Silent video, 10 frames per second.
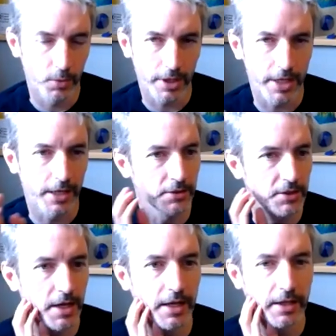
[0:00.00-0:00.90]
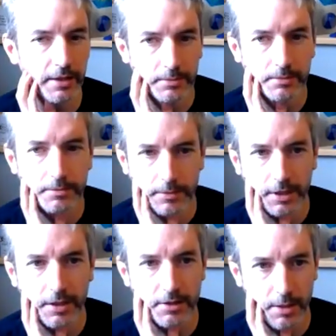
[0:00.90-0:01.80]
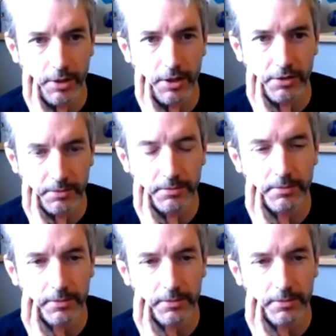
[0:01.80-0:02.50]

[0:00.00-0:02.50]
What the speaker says: working outside in the summers.